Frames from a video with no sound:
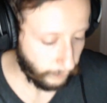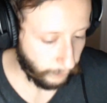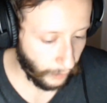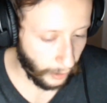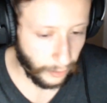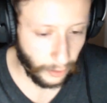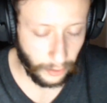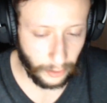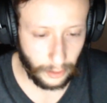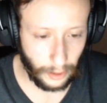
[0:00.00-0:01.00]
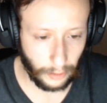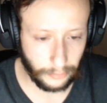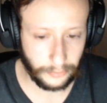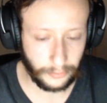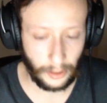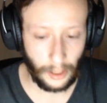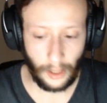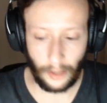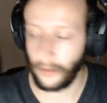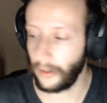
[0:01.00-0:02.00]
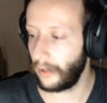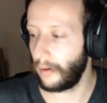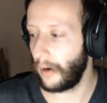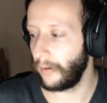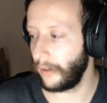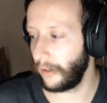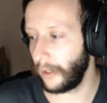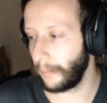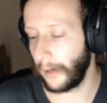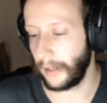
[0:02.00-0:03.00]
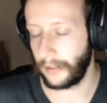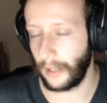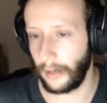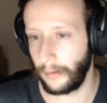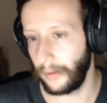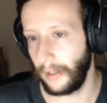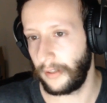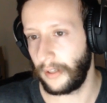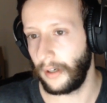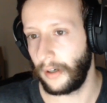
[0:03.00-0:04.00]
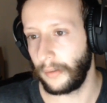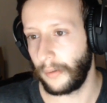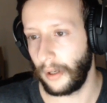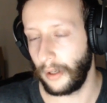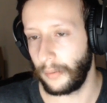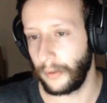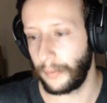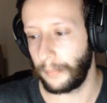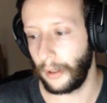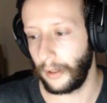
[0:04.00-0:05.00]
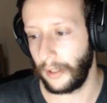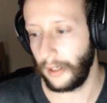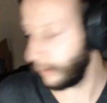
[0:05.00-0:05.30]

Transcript: and turn it off. So I was under the impression that it would at least stay on while it was plugged in.